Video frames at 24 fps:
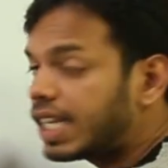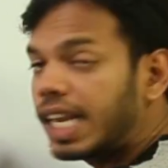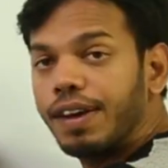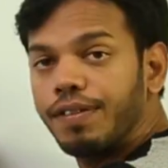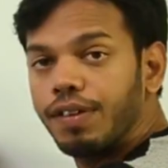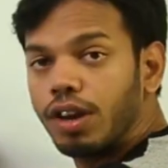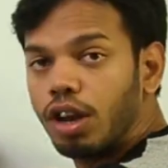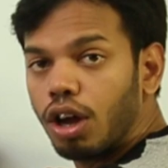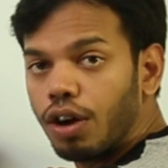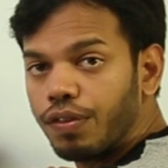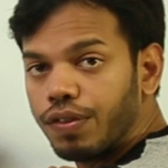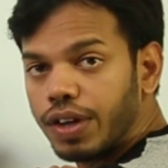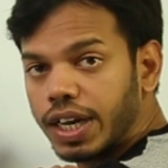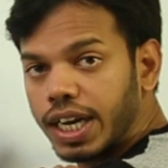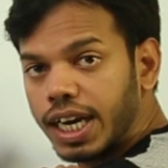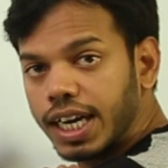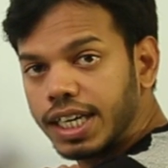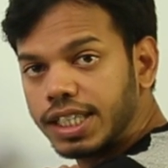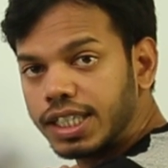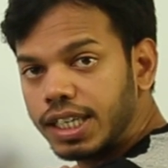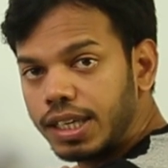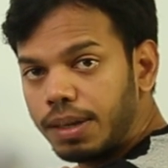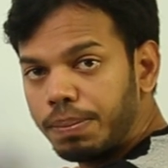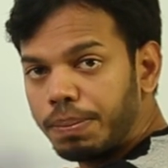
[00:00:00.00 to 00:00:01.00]
level of
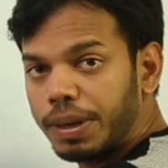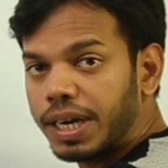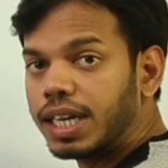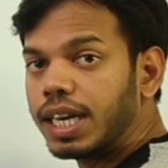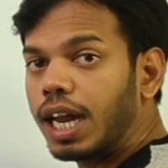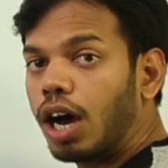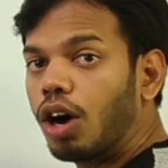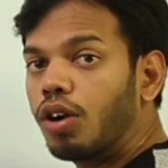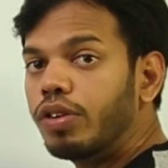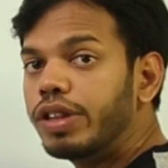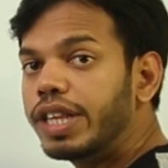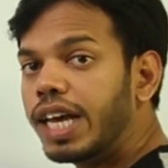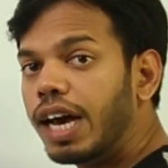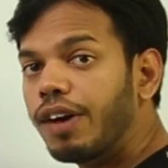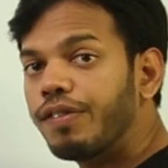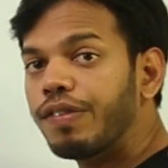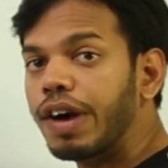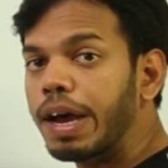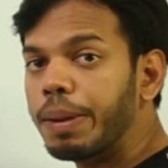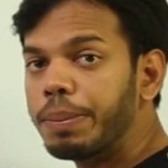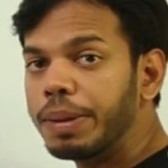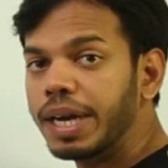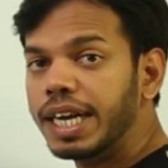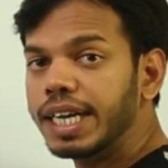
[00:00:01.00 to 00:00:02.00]
energy but now they are
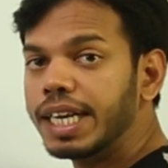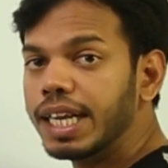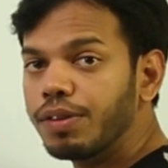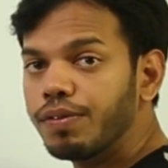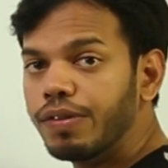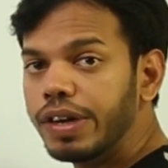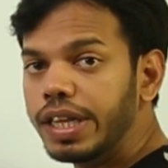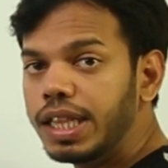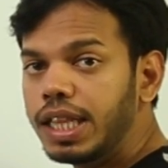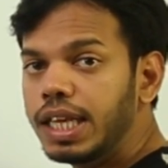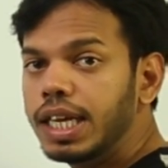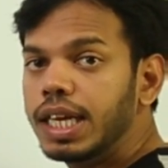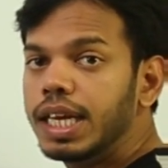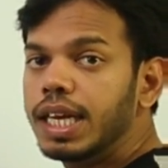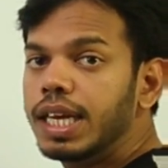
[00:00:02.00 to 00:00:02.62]
vibrating with